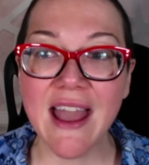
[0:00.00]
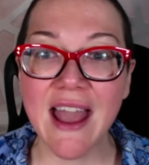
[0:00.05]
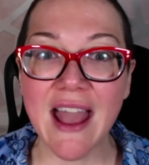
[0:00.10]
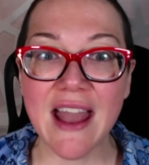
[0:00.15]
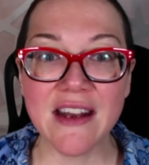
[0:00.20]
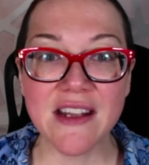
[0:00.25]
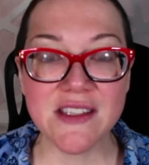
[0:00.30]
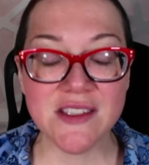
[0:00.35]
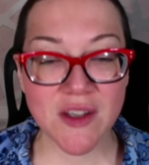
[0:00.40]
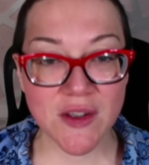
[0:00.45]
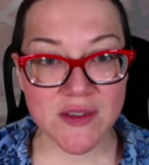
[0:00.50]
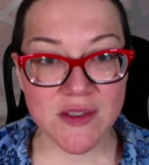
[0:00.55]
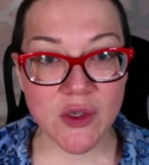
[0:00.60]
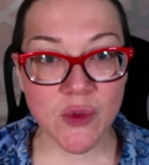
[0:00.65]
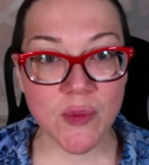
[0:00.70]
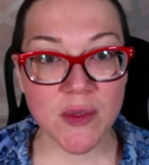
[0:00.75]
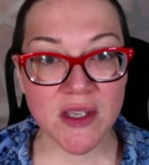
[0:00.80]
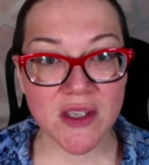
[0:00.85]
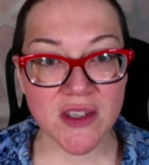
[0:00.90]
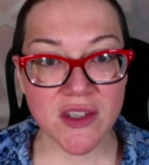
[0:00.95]
And it's also
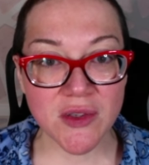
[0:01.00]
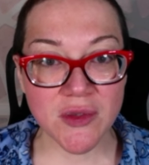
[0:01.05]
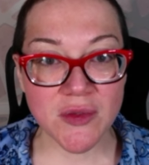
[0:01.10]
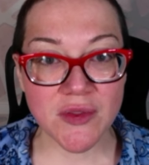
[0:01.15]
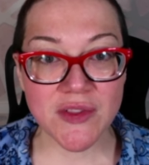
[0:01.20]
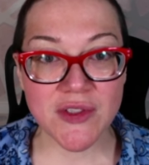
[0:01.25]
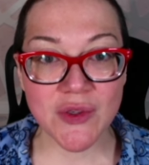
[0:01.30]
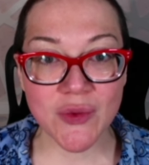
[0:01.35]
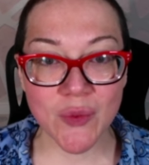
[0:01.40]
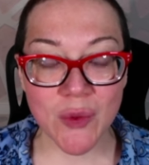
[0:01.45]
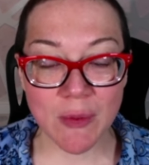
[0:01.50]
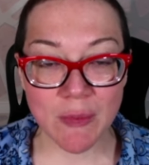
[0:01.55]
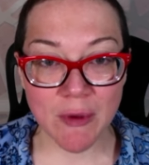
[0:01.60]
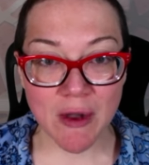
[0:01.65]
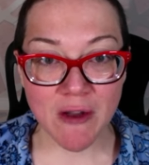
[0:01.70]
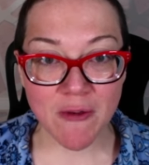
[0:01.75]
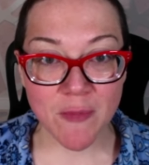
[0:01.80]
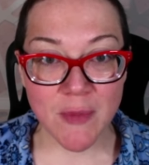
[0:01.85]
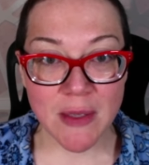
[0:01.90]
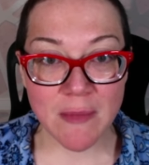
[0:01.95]
being used to rip
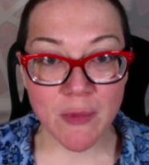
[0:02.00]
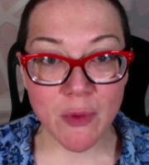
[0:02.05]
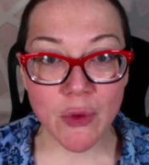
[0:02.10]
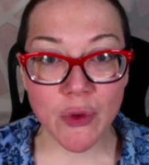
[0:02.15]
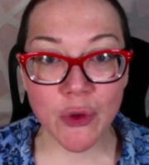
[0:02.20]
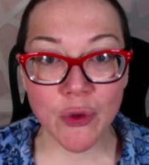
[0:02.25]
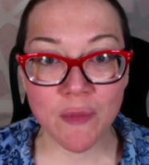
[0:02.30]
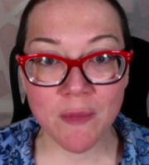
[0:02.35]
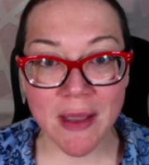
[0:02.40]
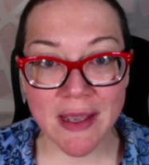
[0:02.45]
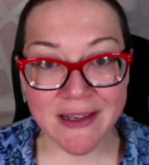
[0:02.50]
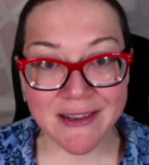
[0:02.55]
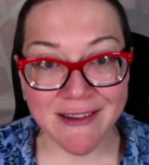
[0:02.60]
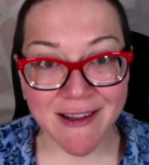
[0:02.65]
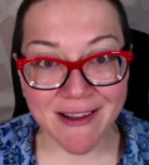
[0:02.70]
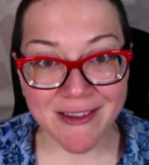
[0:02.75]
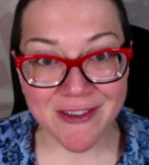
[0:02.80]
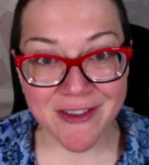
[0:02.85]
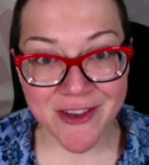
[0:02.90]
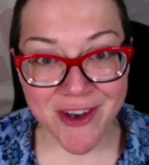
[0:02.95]
off people who may
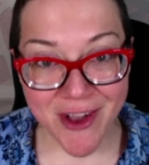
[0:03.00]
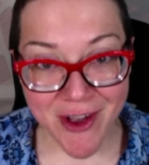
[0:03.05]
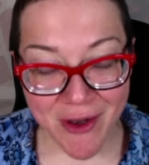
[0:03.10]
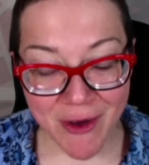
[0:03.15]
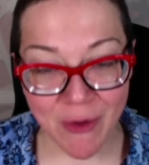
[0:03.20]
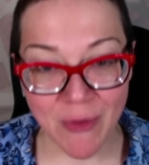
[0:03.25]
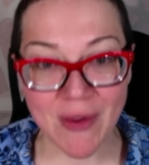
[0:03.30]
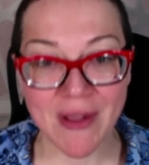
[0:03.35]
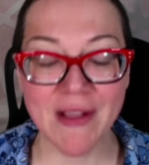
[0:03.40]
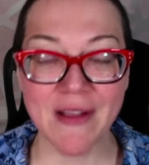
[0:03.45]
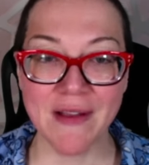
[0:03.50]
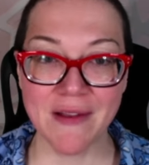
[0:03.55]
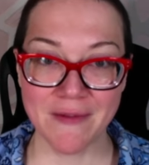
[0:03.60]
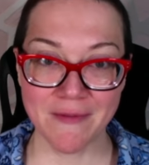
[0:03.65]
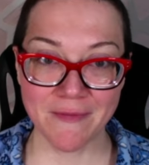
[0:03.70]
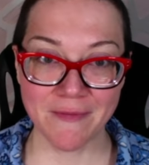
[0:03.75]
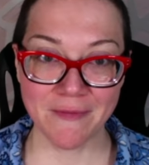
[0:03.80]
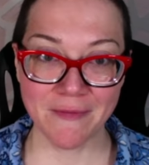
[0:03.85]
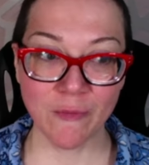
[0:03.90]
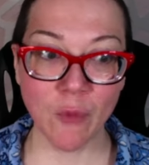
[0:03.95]
not know
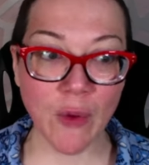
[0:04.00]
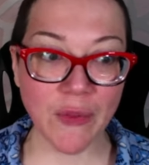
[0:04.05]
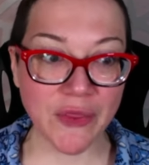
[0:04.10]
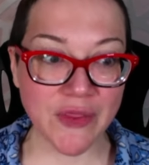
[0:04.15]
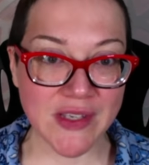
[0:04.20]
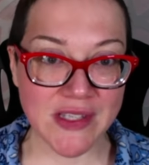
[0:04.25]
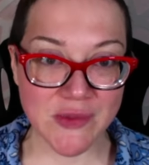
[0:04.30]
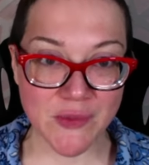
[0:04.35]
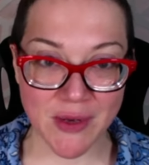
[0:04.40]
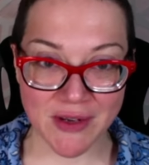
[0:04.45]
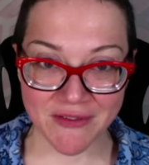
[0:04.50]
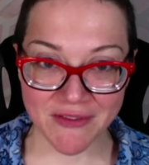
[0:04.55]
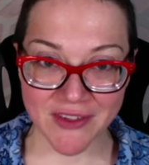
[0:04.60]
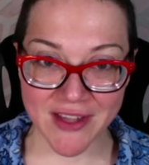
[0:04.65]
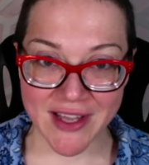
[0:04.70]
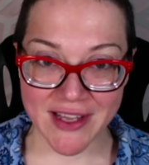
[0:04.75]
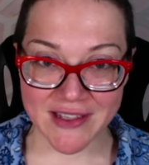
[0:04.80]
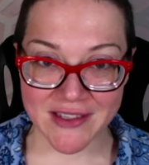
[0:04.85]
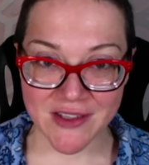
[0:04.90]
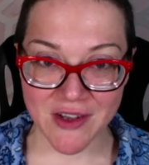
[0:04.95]
what these red
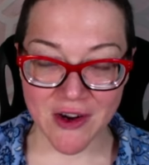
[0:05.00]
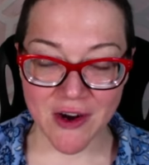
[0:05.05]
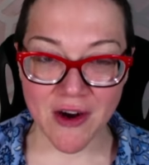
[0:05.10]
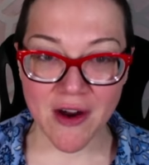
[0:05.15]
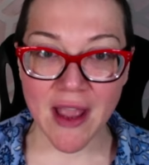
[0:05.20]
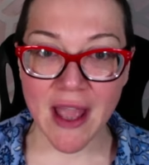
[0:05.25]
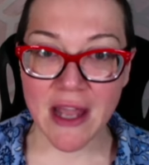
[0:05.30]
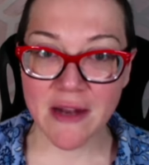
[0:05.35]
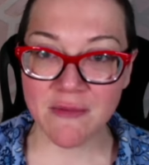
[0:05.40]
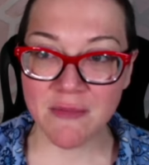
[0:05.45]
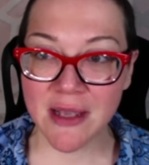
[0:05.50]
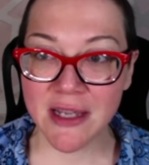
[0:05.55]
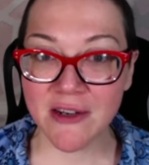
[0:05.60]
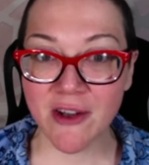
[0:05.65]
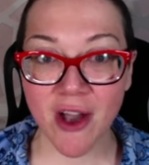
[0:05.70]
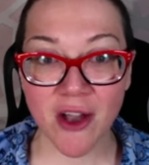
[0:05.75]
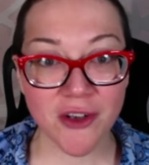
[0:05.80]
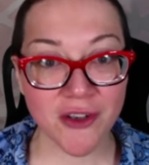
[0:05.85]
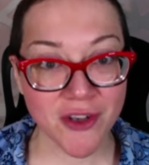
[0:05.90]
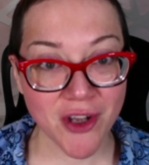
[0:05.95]
flags are and may
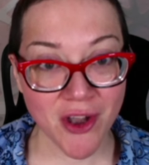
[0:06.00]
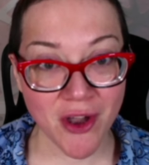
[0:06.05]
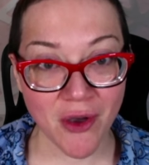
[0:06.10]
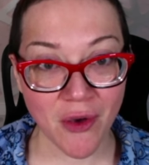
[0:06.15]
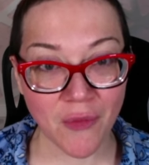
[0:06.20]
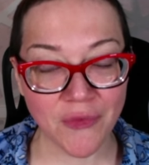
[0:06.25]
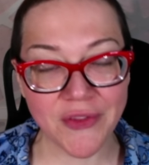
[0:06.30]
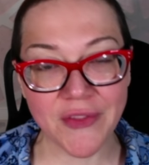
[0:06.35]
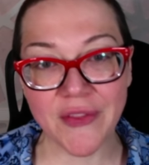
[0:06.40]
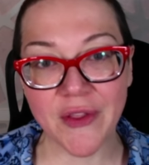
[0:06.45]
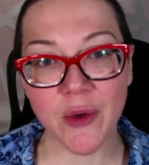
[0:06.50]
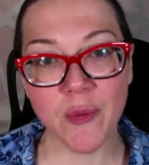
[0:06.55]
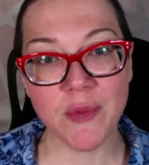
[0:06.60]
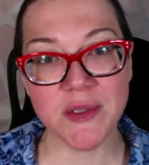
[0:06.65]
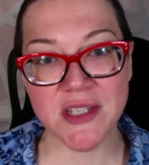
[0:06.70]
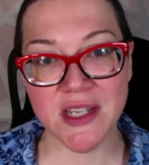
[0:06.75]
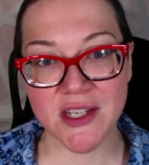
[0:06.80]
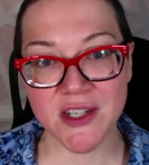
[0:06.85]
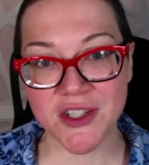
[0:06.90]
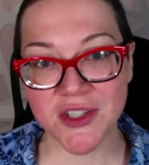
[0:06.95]
not know that they're
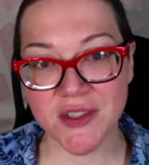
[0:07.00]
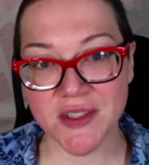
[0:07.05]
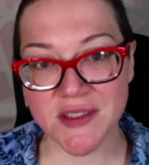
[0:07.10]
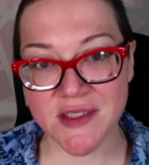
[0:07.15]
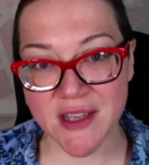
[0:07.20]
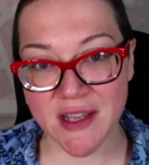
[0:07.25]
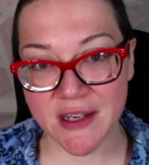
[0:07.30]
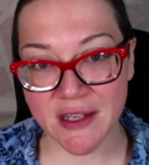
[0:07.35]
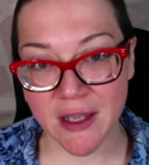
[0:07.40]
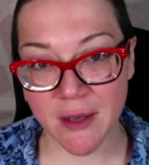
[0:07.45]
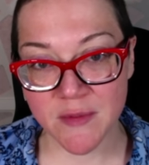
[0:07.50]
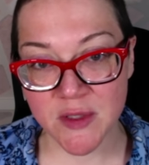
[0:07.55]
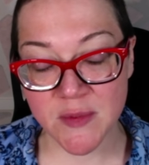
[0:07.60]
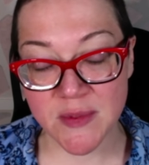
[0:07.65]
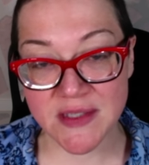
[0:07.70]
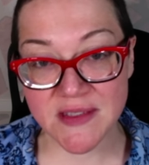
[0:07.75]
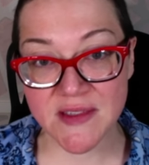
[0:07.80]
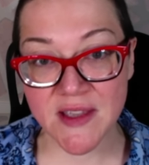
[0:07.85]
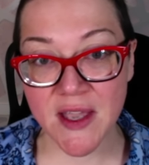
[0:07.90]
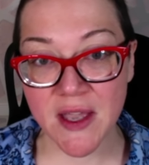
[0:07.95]
potentially signing up to be
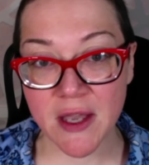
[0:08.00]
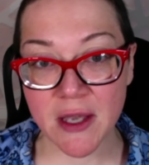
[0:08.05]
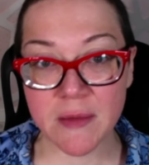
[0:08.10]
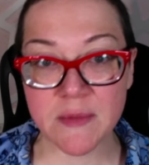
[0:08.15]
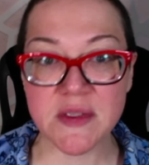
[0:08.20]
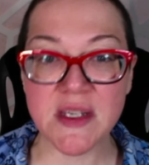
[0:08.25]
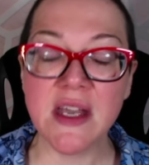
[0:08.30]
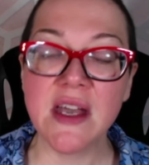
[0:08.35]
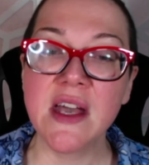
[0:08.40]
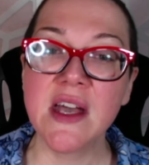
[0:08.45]
scammed.